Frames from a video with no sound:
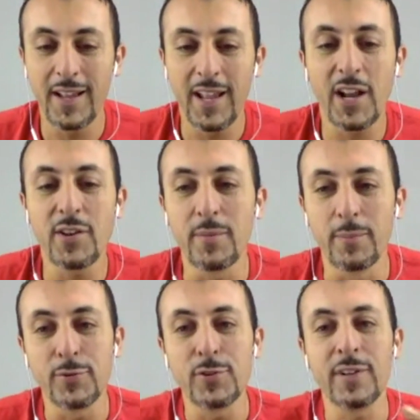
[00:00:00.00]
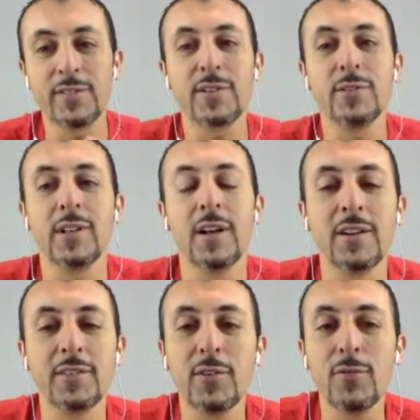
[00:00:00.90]
and you improve as you go
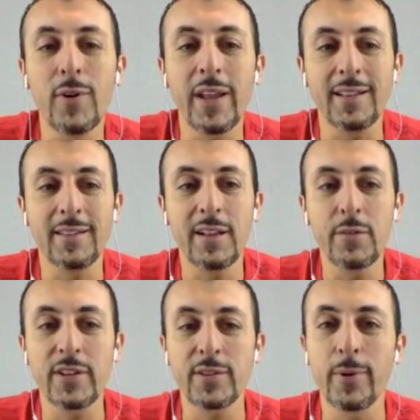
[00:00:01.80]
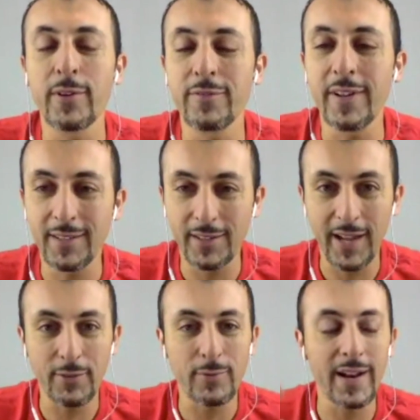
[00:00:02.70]
along. Don't wait until everything's perfect, till you
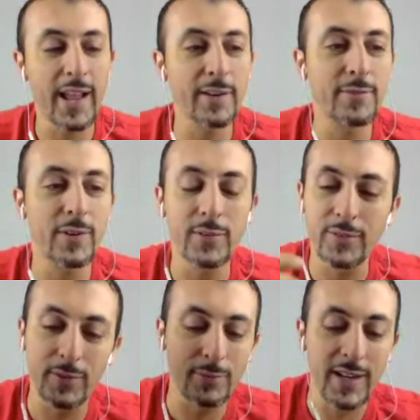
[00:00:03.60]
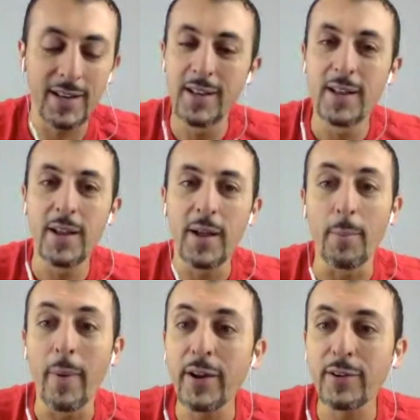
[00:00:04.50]
have the right headphones, the right
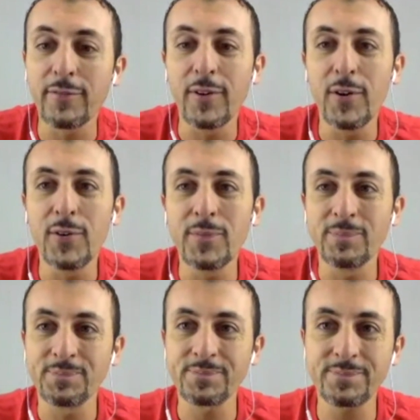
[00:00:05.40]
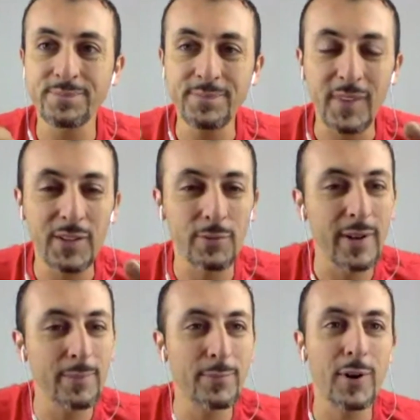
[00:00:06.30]
microphone, the
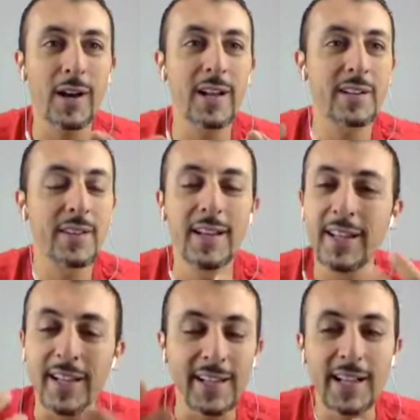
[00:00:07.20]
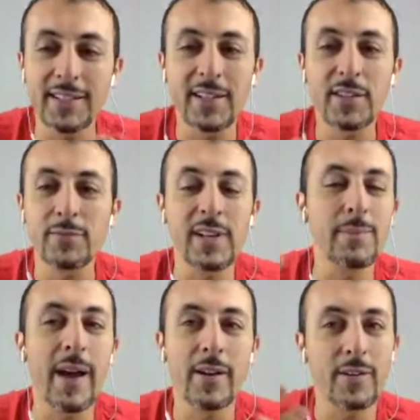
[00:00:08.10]
right products. That doesn't really
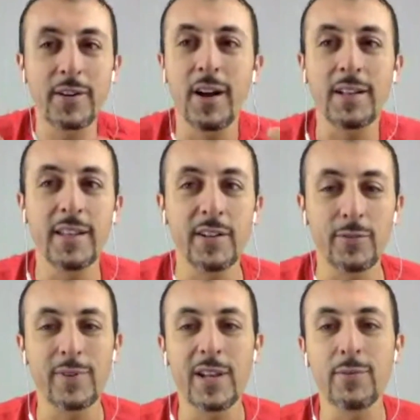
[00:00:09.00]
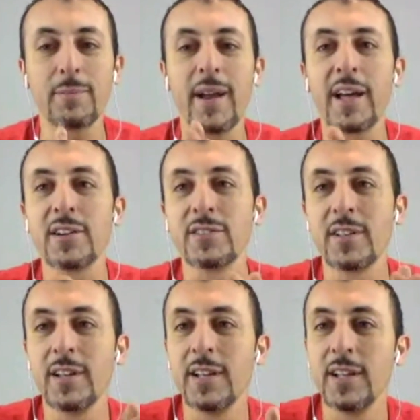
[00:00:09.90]
matter. Your content is really what matters.
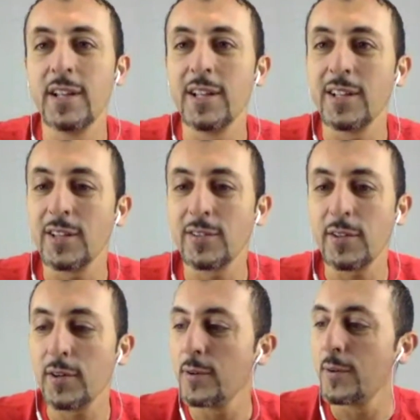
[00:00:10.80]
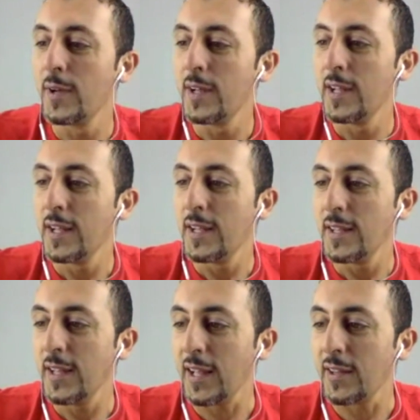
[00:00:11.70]
So
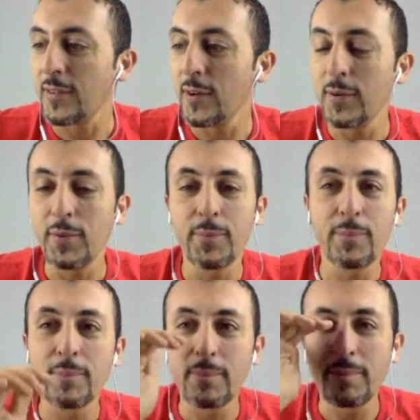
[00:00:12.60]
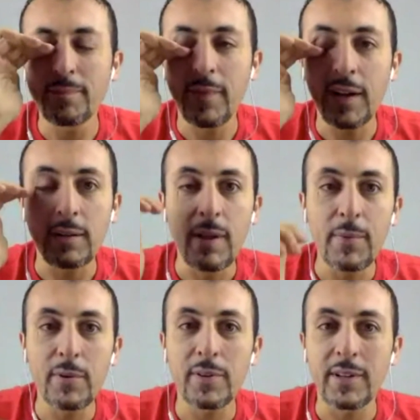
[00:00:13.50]
yeah, so I don't know,
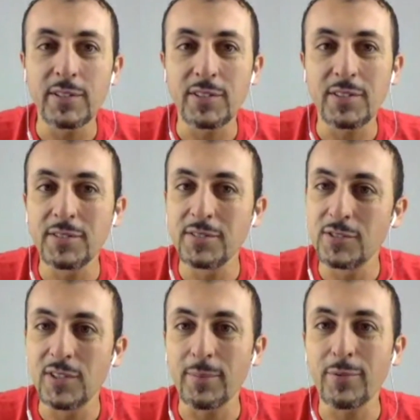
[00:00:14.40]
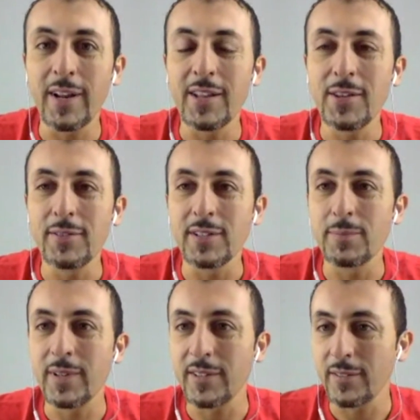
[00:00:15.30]
maybe we just jump right into it
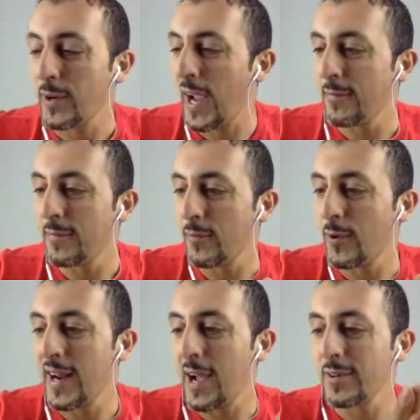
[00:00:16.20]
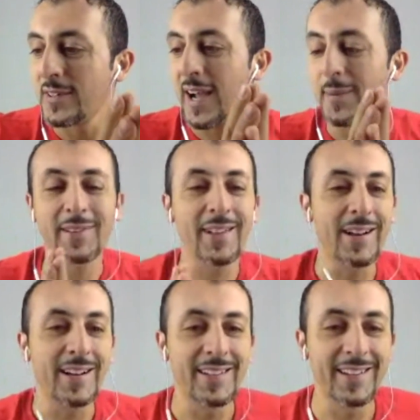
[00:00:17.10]
just because we have 1 hour time
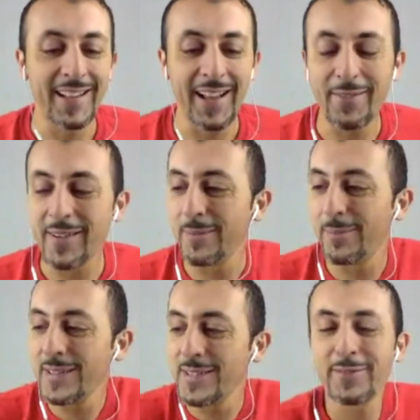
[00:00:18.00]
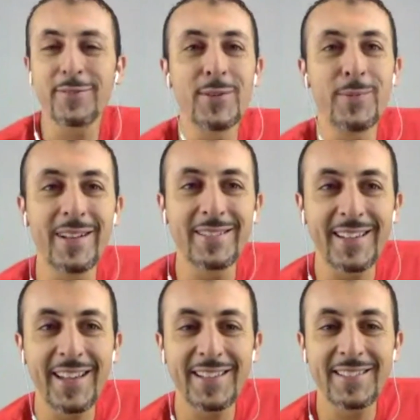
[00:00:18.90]
slot and I want to budget a few minutes in
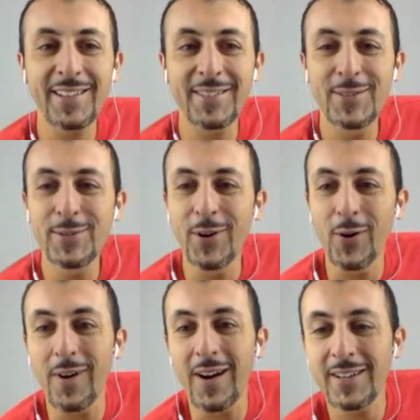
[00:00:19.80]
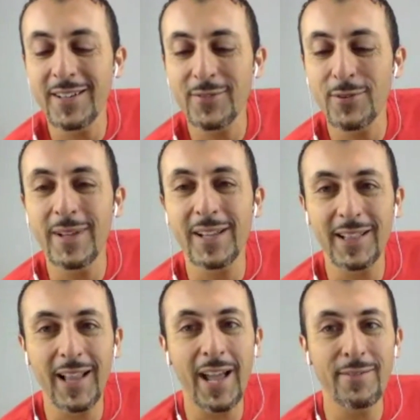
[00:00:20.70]
case things do go wrong, but this will be a
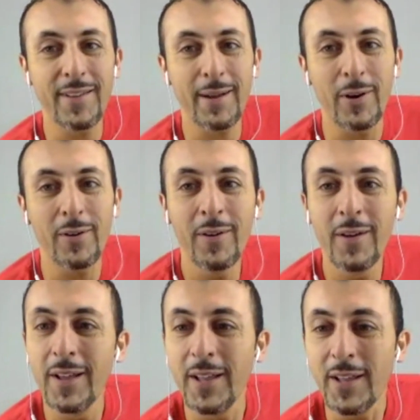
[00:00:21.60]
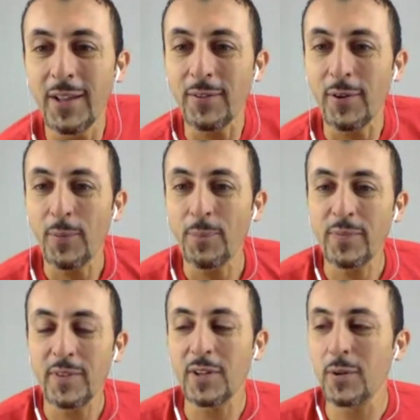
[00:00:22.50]
live demo. So
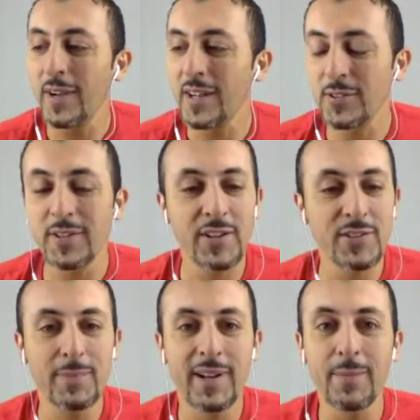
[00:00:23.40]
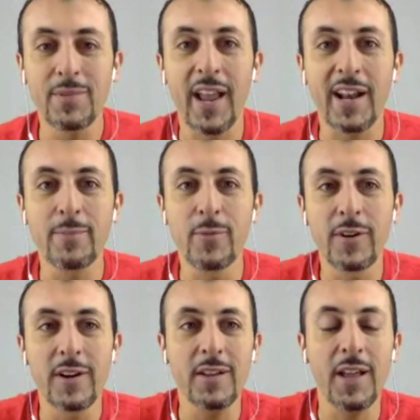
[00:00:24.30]
quick introduction, my name is Henry
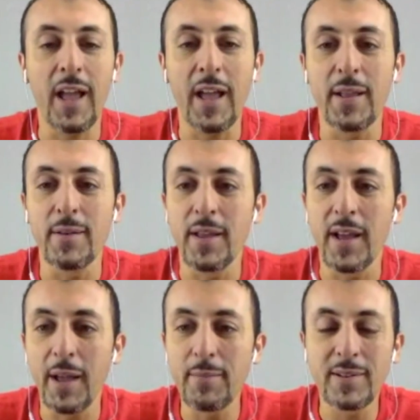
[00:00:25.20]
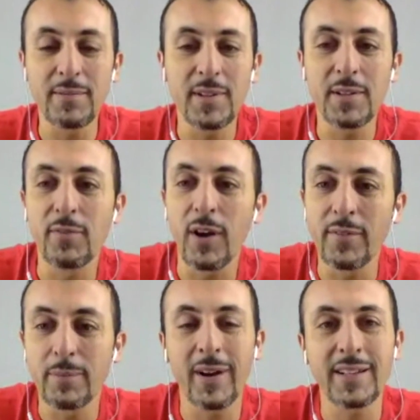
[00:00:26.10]
Mora, and I've been involved
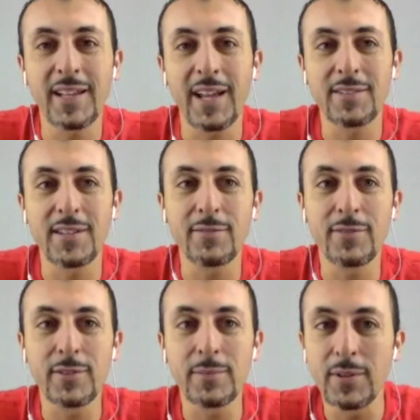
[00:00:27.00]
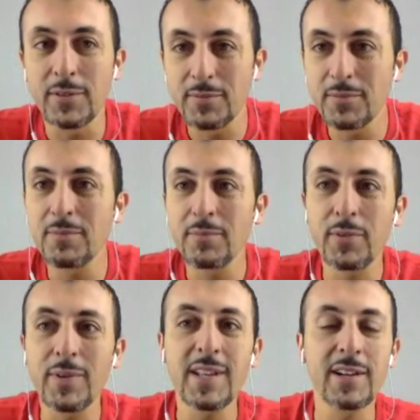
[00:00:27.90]
in the podcasting for about
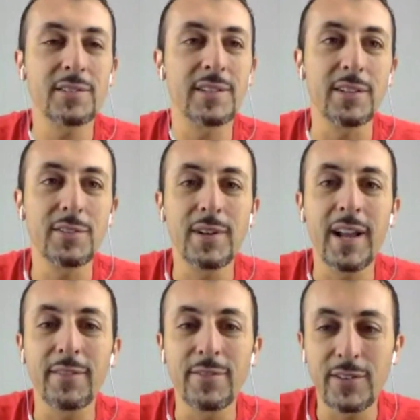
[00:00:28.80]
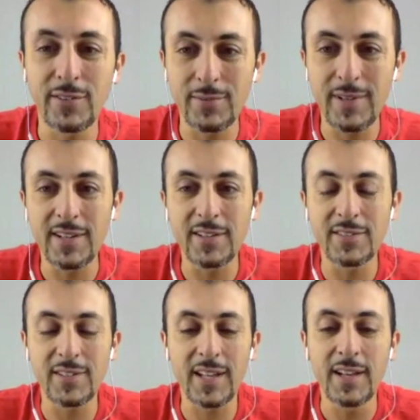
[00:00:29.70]
3 years now, 2.5 years, 3
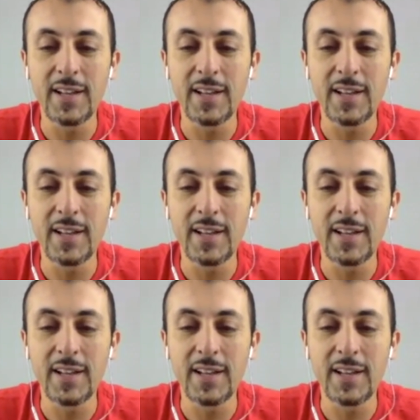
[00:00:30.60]
years. And